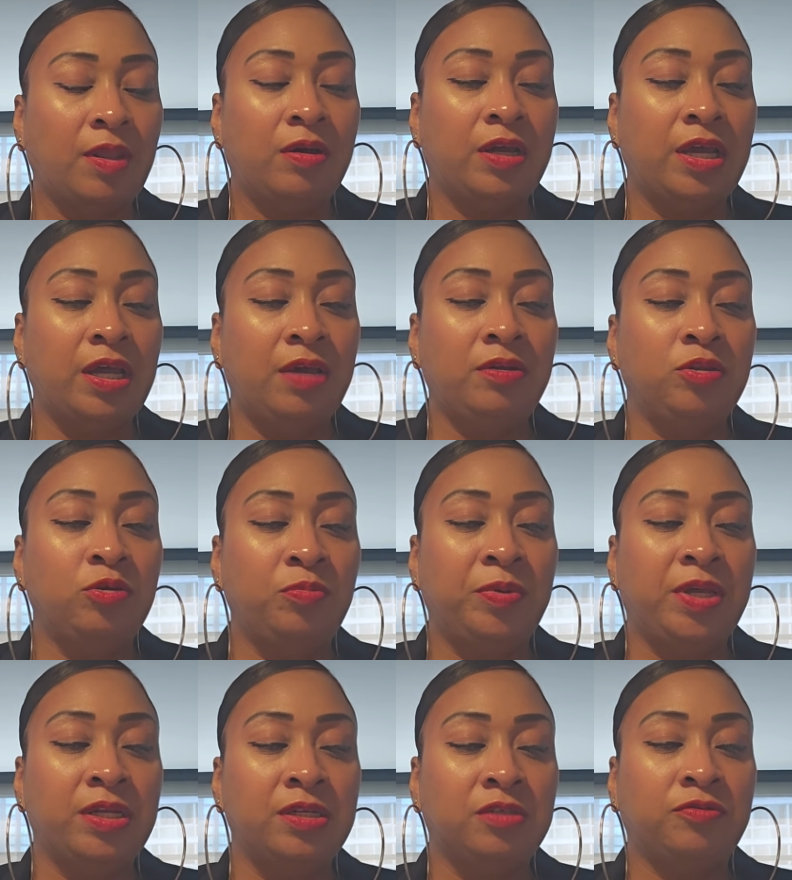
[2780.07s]
Okay, new
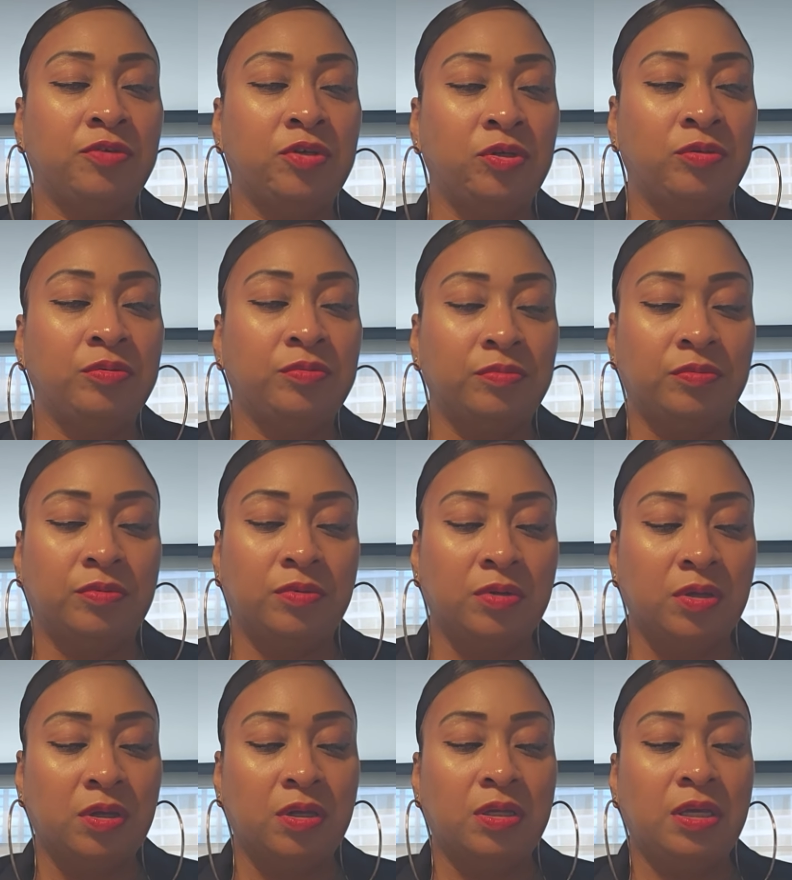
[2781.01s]
beginnings for you.
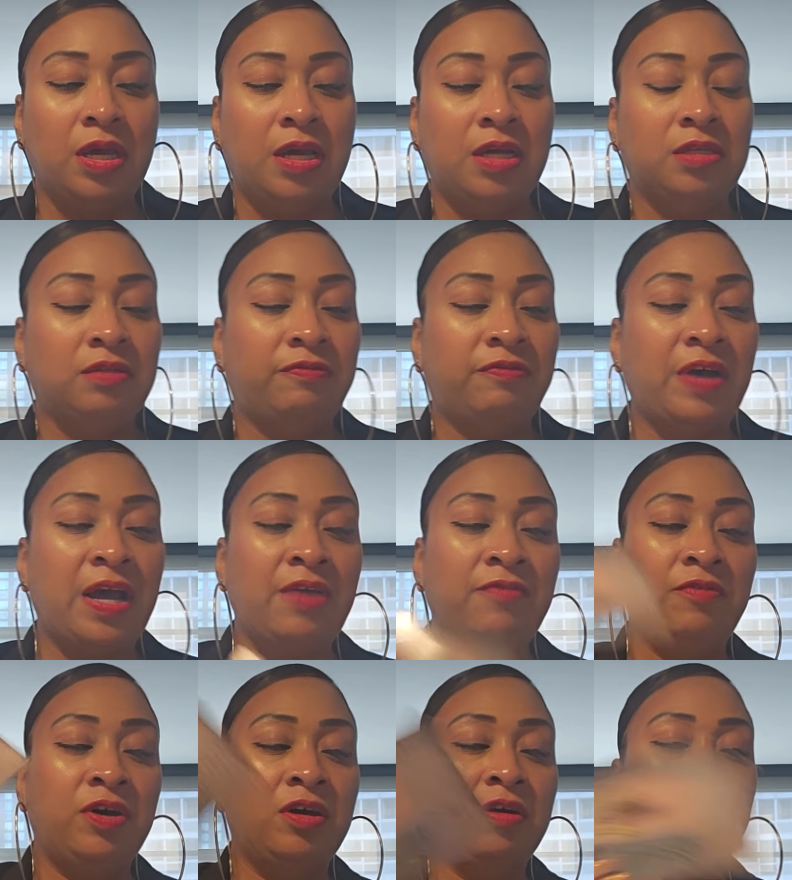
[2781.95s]
Yes,
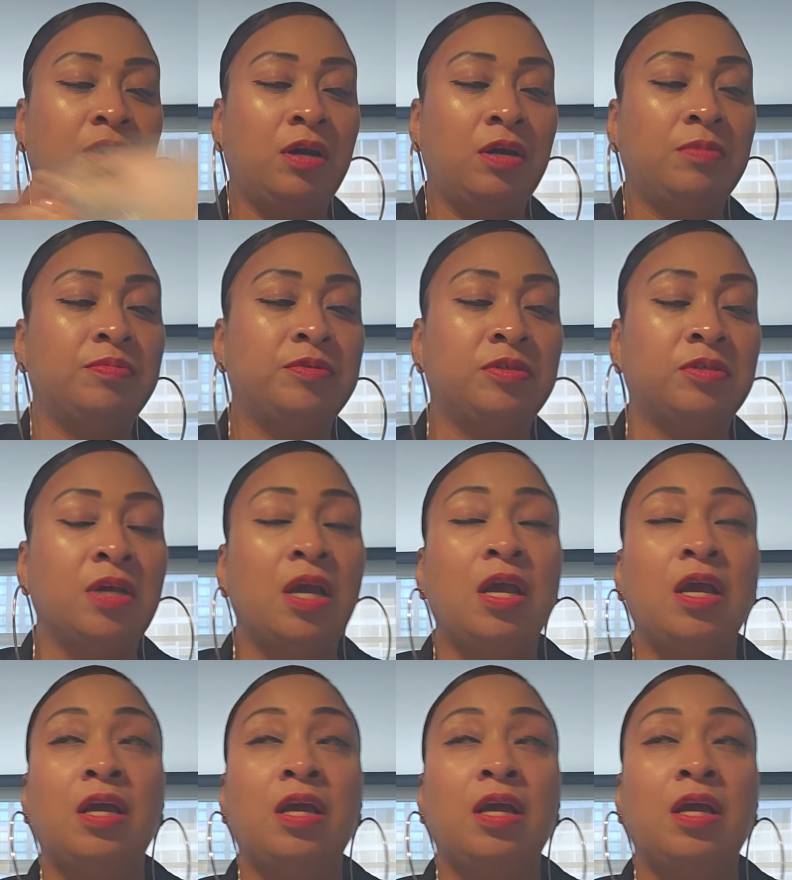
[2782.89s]
Five of Cups.